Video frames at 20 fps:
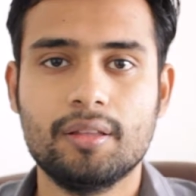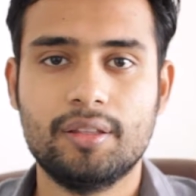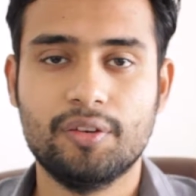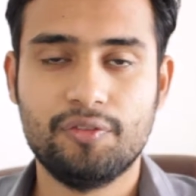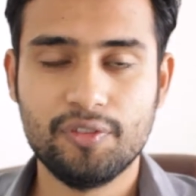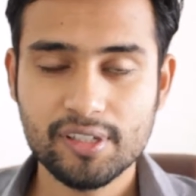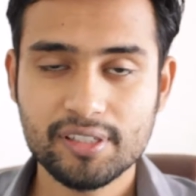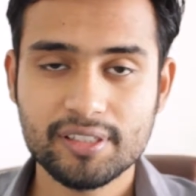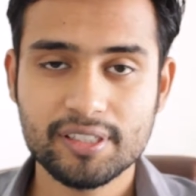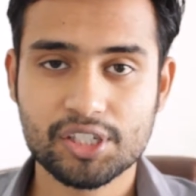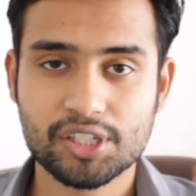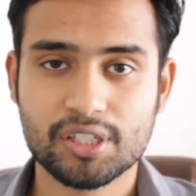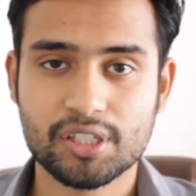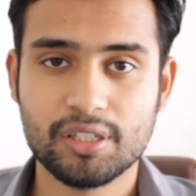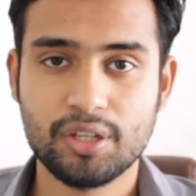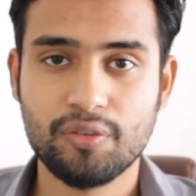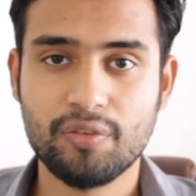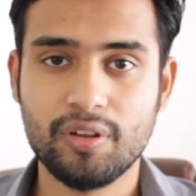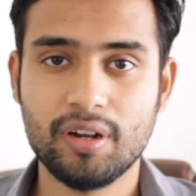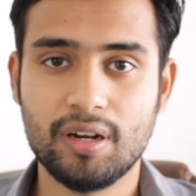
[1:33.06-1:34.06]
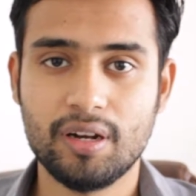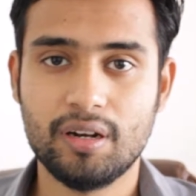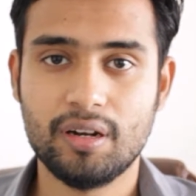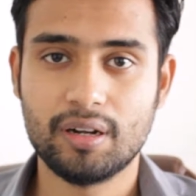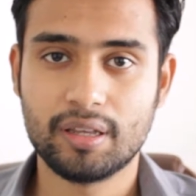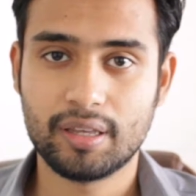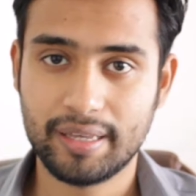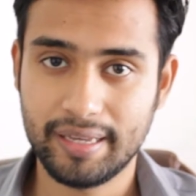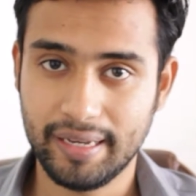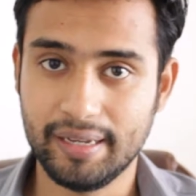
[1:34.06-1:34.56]
The first section you will
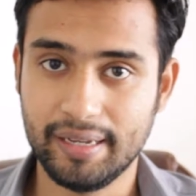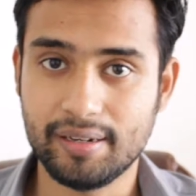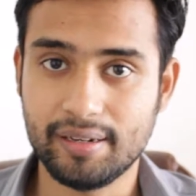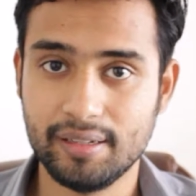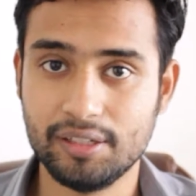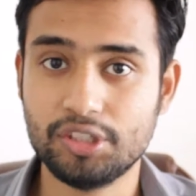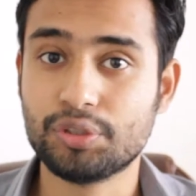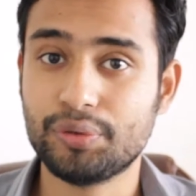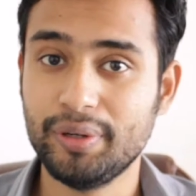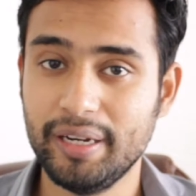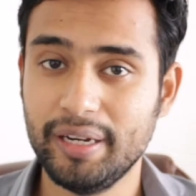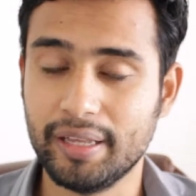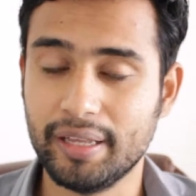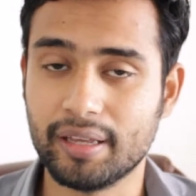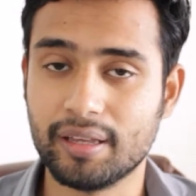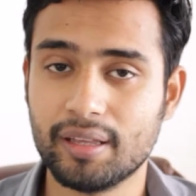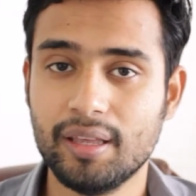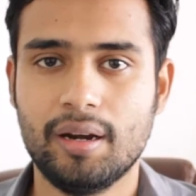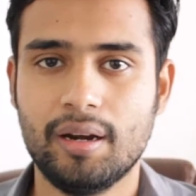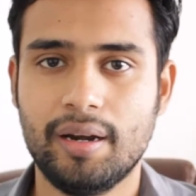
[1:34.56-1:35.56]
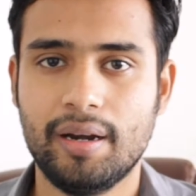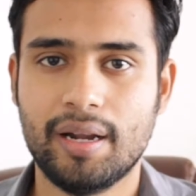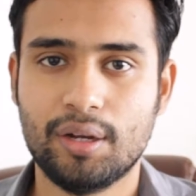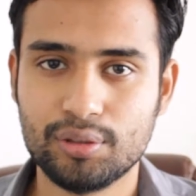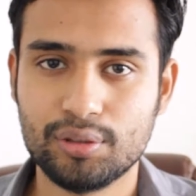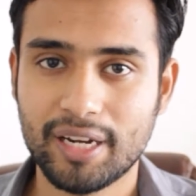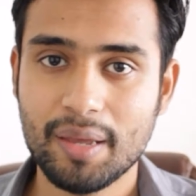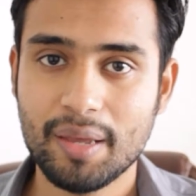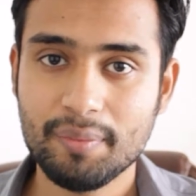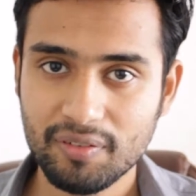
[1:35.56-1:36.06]
get is reading. Now
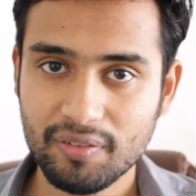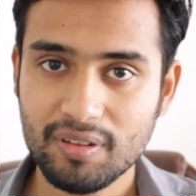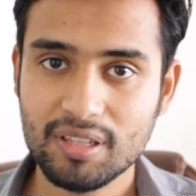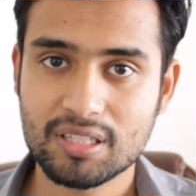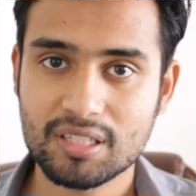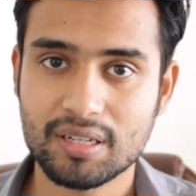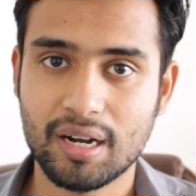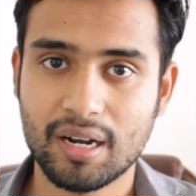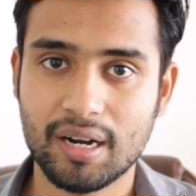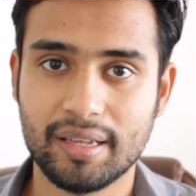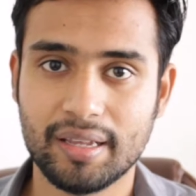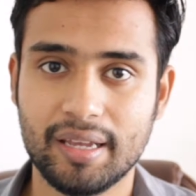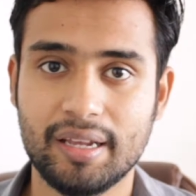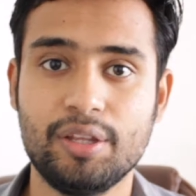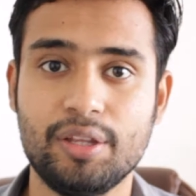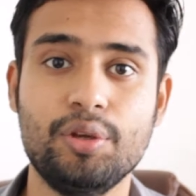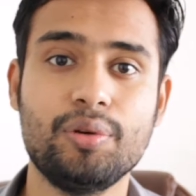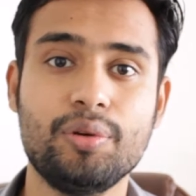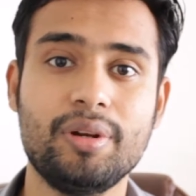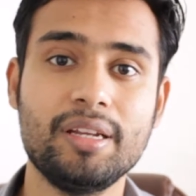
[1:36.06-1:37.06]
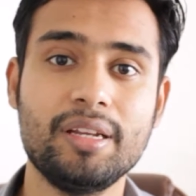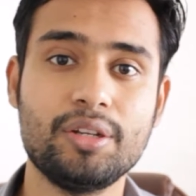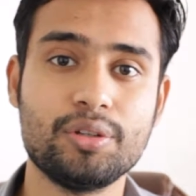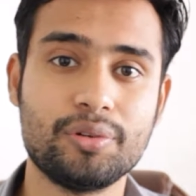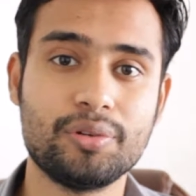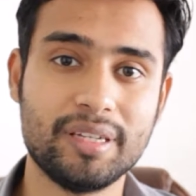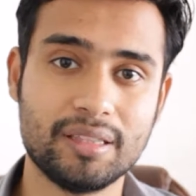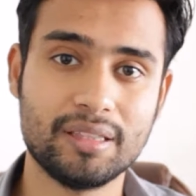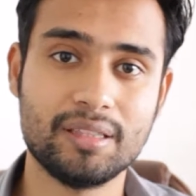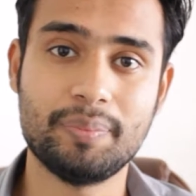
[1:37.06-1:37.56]
the timer will start and you need to
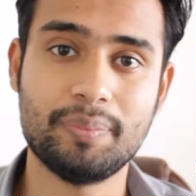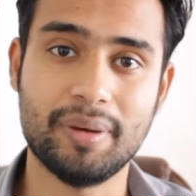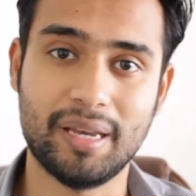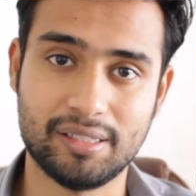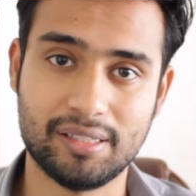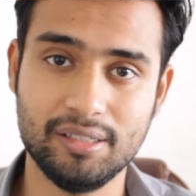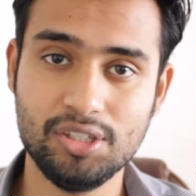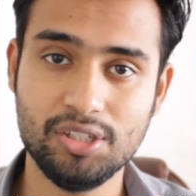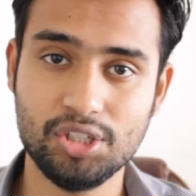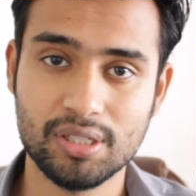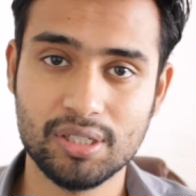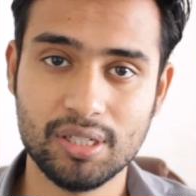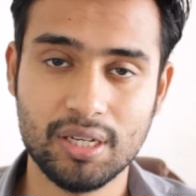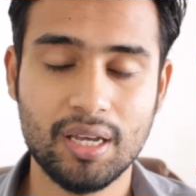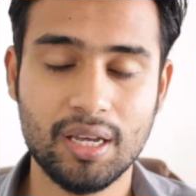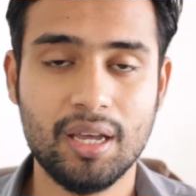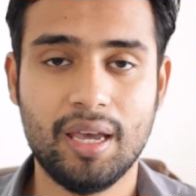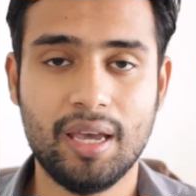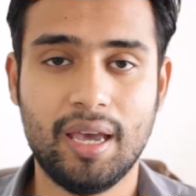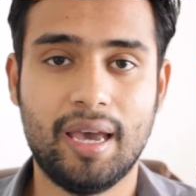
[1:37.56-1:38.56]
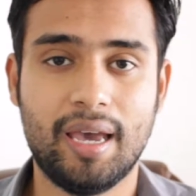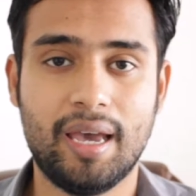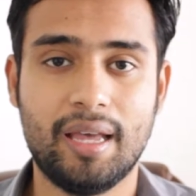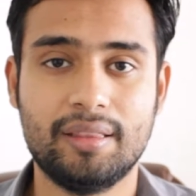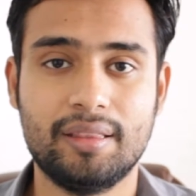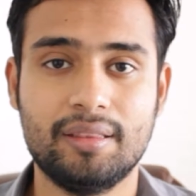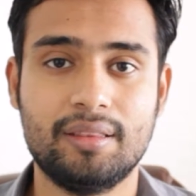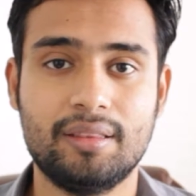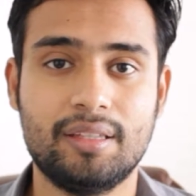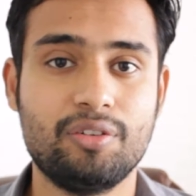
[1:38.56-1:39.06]
read the passage,
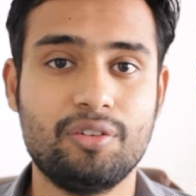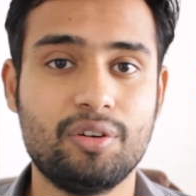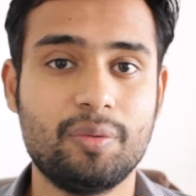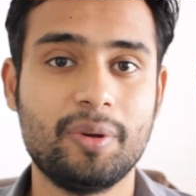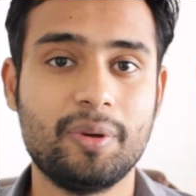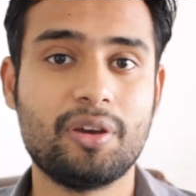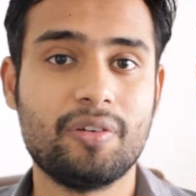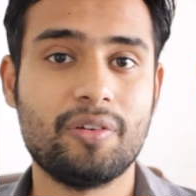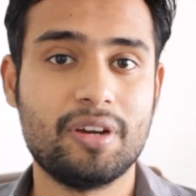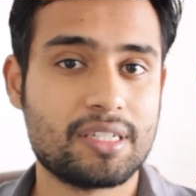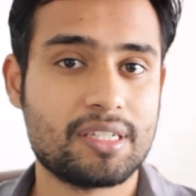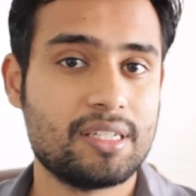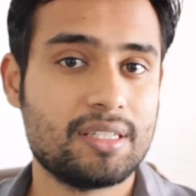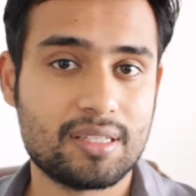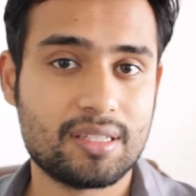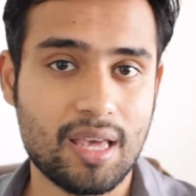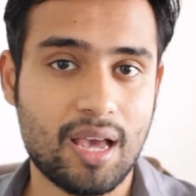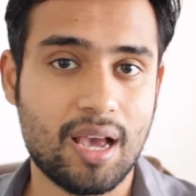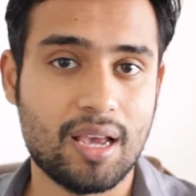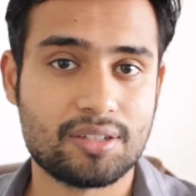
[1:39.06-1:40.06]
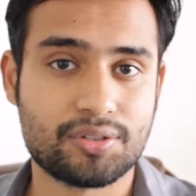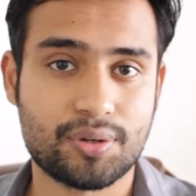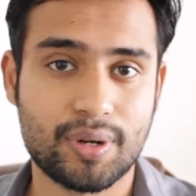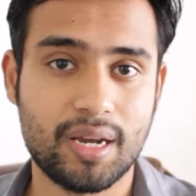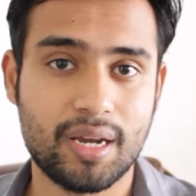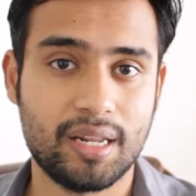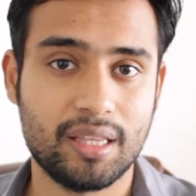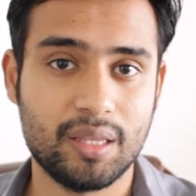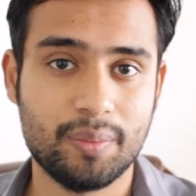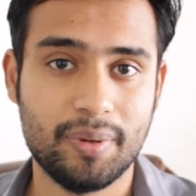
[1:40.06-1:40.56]
and there will be questions asked
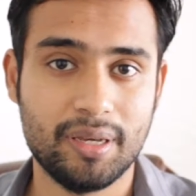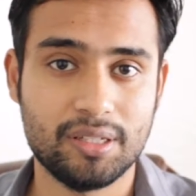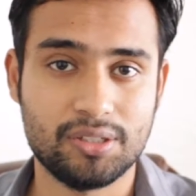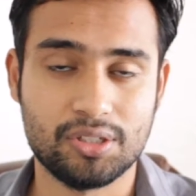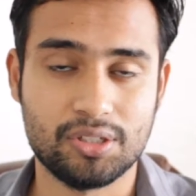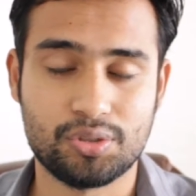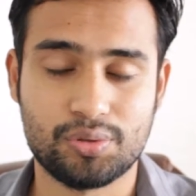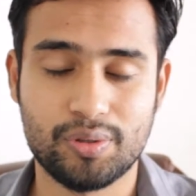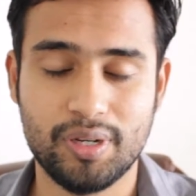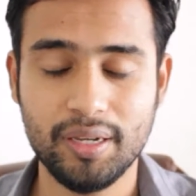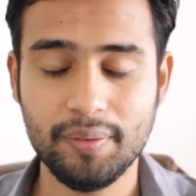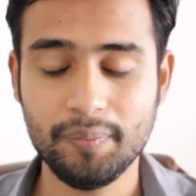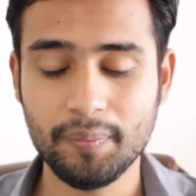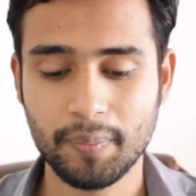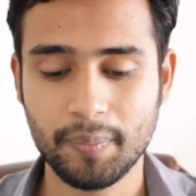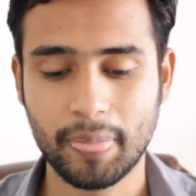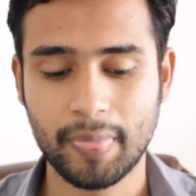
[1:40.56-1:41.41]
regarding the passage, right?